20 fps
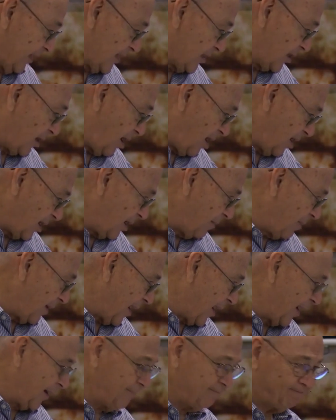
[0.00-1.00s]
his
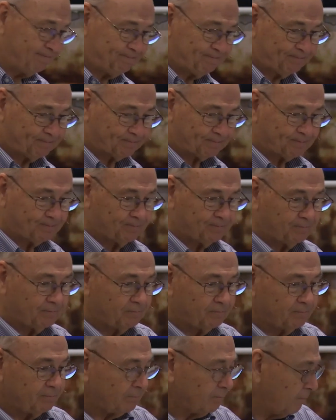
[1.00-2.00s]
concubine,
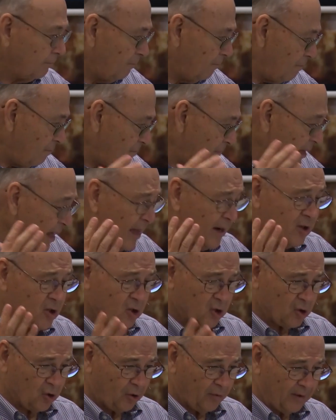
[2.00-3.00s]
and
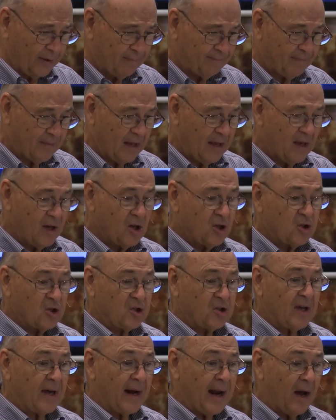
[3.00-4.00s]
his servant
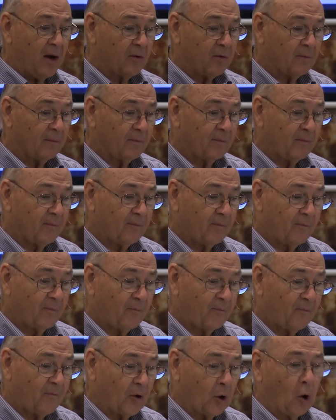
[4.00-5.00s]
set out
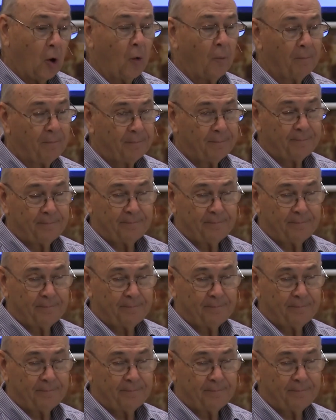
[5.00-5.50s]
for home.